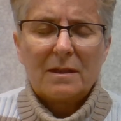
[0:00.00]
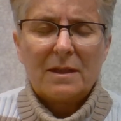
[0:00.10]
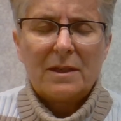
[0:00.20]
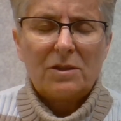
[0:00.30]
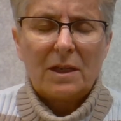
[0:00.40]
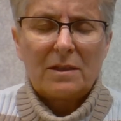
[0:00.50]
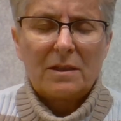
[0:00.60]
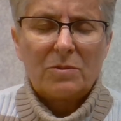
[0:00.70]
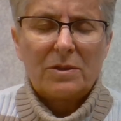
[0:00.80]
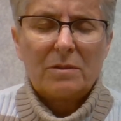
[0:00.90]
And then check
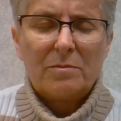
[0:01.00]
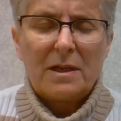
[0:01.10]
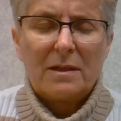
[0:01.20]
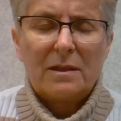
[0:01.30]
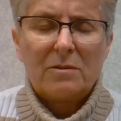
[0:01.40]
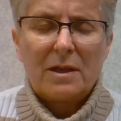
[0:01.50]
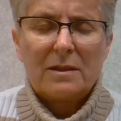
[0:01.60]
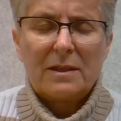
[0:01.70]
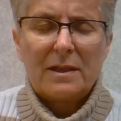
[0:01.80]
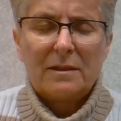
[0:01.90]
in with your body right
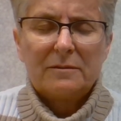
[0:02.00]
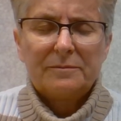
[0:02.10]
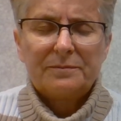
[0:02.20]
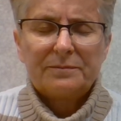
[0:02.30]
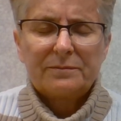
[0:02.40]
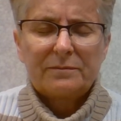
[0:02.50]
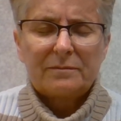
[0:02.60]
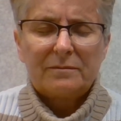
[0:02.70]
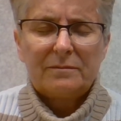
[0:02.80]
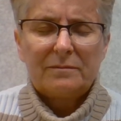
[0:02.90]
now.
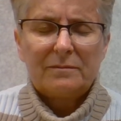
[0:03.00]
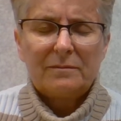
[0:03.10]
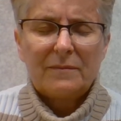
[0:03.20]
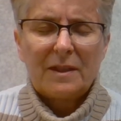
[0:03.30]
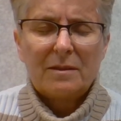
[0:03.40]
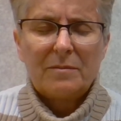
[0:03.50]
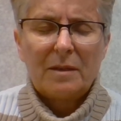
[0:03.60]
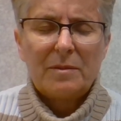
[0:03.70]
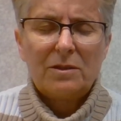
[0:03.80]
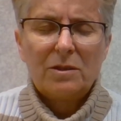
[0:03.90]

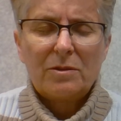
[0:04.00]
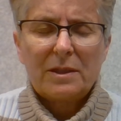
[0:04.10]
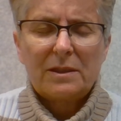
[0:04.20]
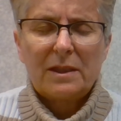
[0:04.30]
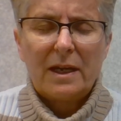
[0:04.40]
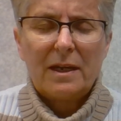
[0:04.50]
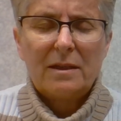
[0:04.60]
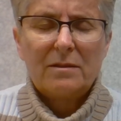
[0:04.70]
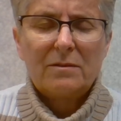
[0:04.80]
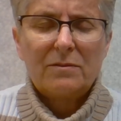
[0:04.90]
Maybe do a
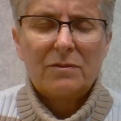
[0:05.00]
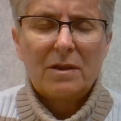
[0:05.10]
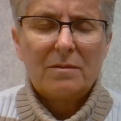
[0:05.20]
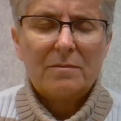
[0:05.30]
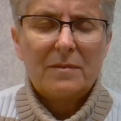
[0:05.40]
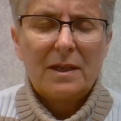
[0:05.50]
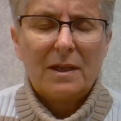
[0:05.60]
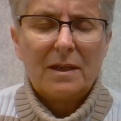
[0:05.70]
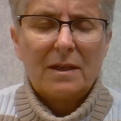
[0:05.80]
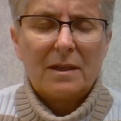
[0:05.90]
scan from
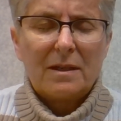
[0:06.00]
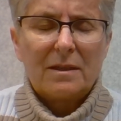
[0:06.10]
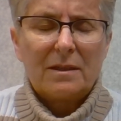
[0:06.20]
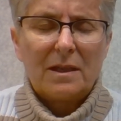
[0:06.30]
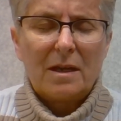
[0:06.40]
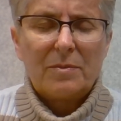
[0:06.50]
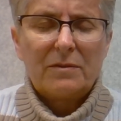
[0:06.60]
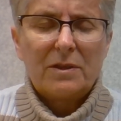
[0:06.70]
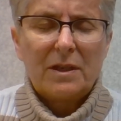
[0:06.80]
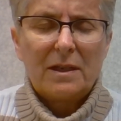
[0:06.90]
the top
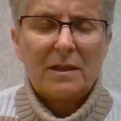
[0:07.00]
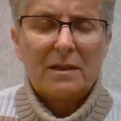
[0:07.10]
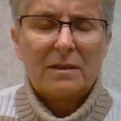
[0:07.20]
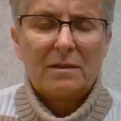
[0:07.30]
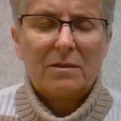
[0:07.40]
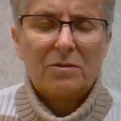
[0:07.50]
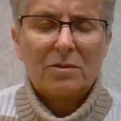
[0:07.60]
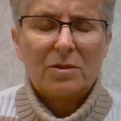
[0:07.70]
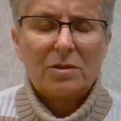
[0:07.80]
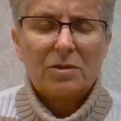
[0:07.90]
of your head
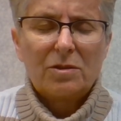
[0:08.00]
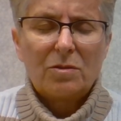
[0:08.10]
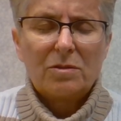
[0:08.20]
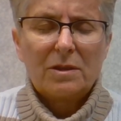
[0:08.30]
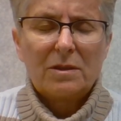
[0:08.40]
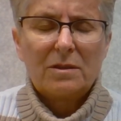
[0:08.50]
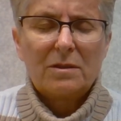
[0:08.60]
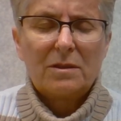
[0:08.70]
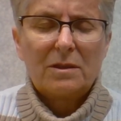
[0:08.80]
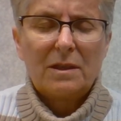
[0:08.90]
through your
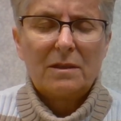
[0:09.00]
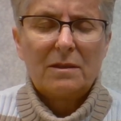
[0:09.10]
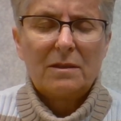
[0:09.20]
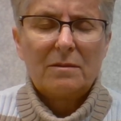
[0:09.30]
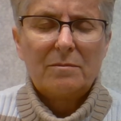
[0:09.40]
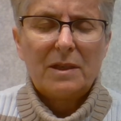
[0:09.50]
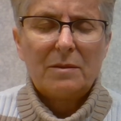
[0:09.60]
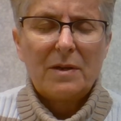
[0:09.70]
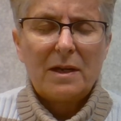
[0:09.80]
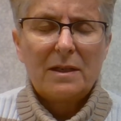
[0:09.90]
shoulders and
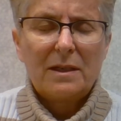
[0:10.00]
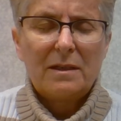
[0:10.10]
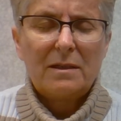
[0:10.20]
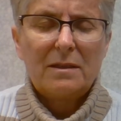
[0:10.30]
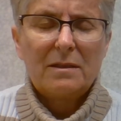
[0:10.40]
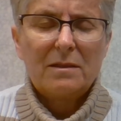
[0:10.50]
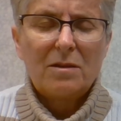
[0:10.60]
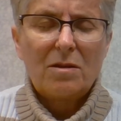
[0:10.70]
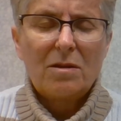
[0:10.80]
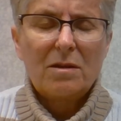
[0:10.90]
mid-body,
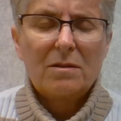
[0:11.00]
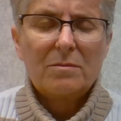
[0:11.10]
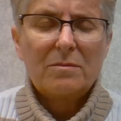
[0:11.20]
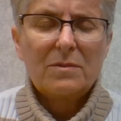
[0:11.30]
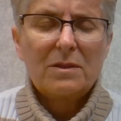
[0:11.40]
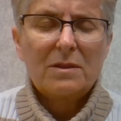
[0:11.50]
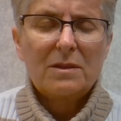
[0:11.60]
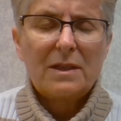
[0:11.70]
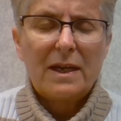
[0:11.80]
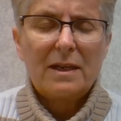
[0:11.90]

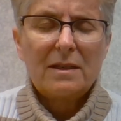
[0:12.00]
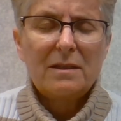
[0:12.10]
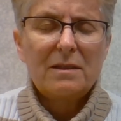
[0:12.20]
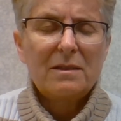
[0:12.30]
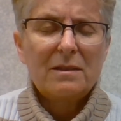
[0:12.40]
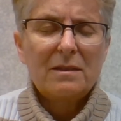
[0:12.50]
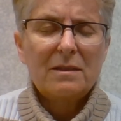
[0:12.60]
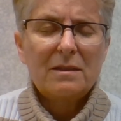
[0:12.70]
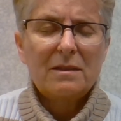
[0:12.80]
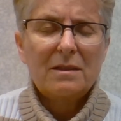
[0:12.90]
arms, hands,